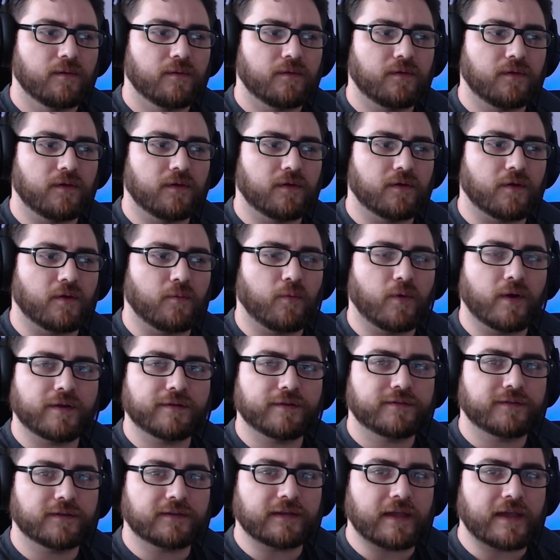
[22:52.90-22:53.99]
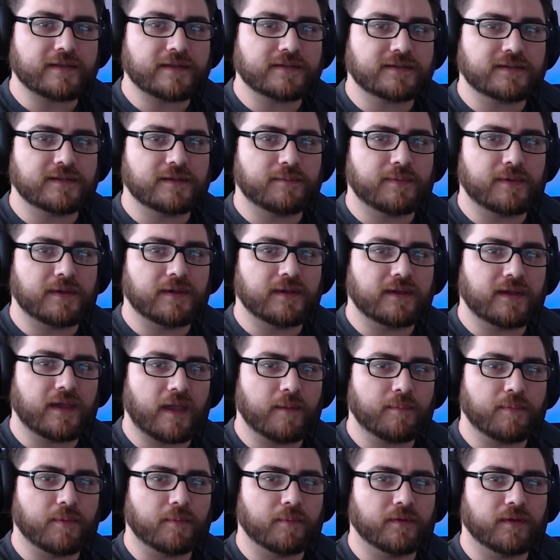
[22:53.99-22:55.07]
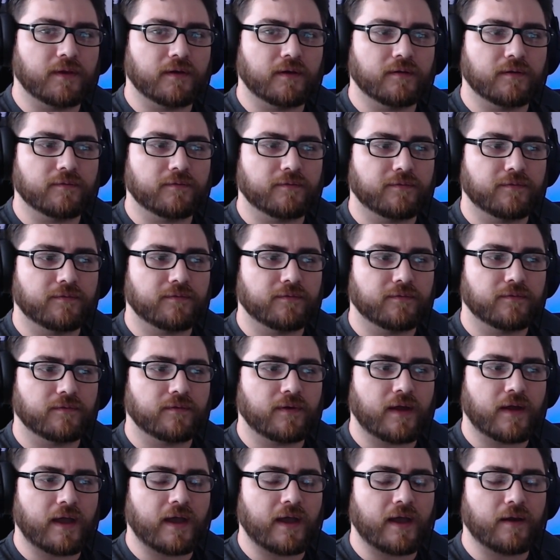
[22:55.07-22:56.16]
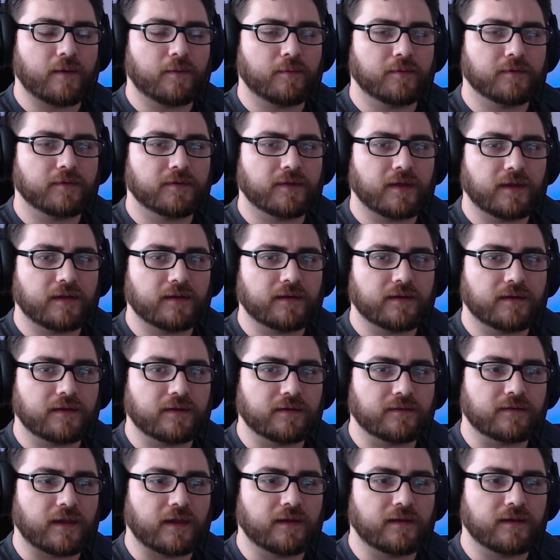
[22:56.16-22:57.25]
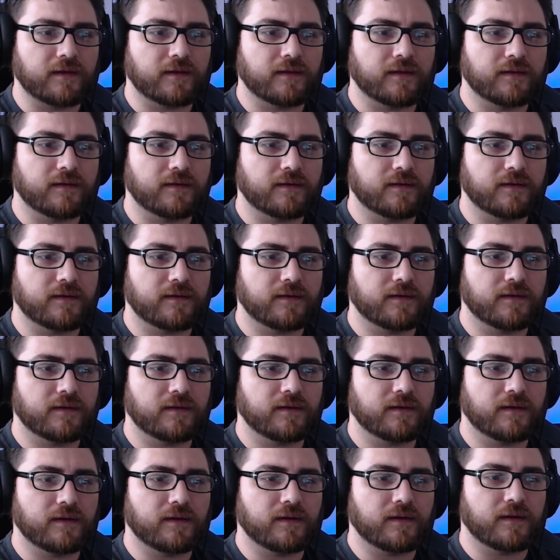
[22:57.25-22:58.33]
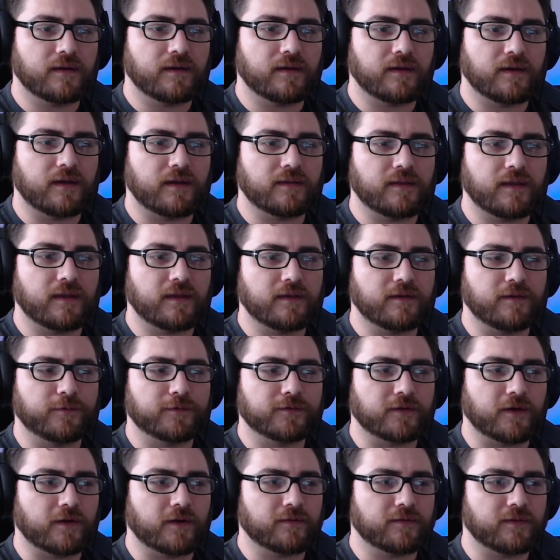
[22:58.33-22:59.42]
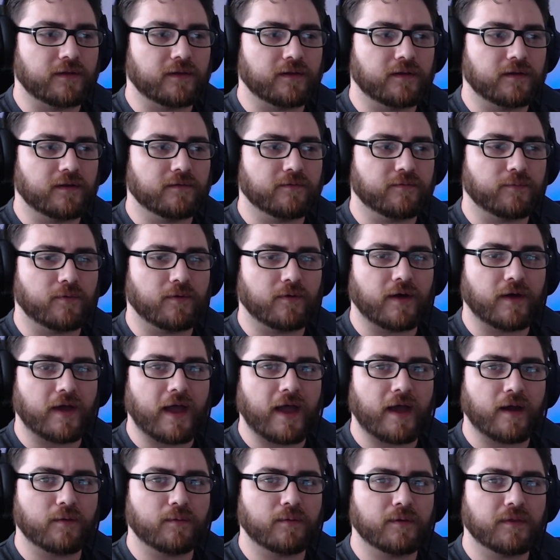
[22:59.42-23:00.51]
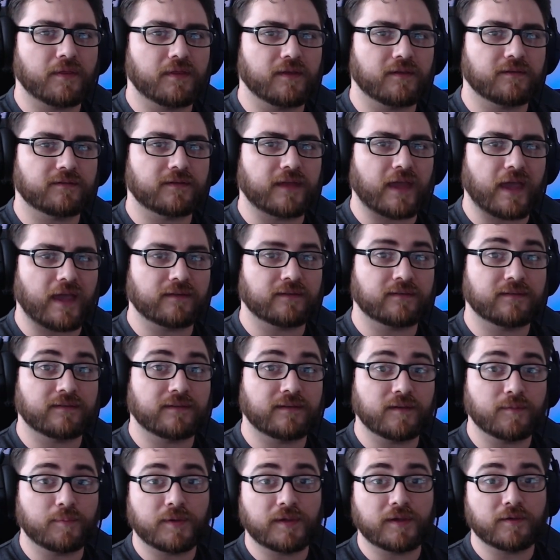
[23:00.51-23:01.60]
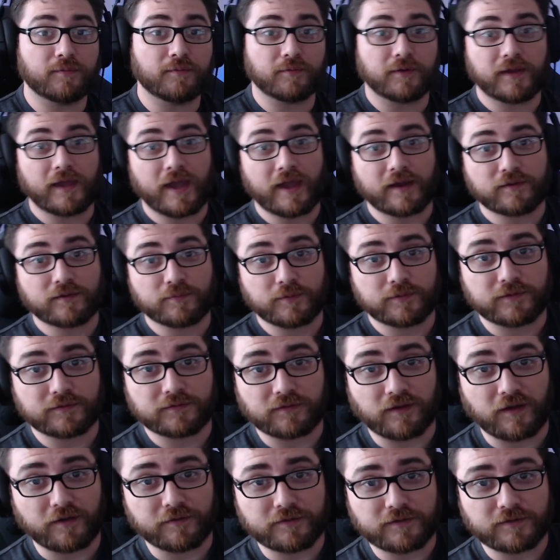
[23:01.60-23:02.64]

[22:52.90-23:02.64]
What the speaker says: you know, what is this SCP capable of? How were they going to contain it? And then you start thinking of, well, how would this SCP react with this other